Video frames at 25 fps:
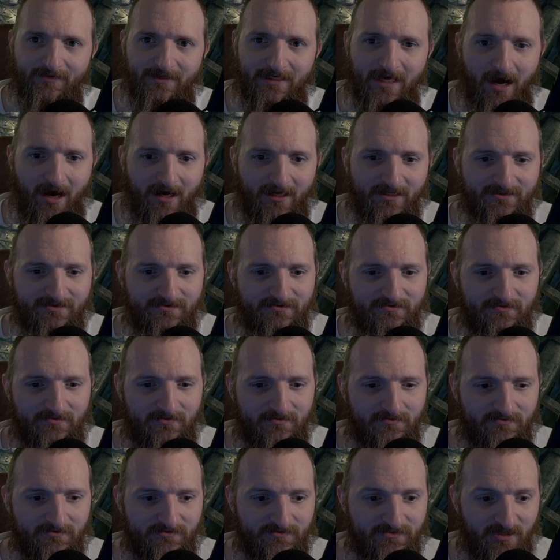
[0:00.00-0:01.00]
gotten
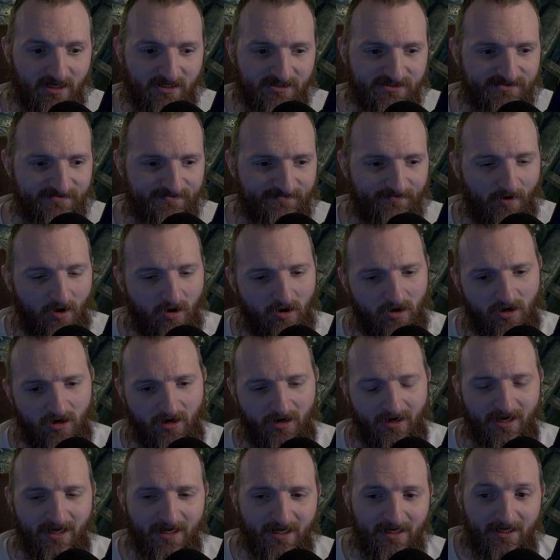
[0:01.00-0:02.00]
thus far,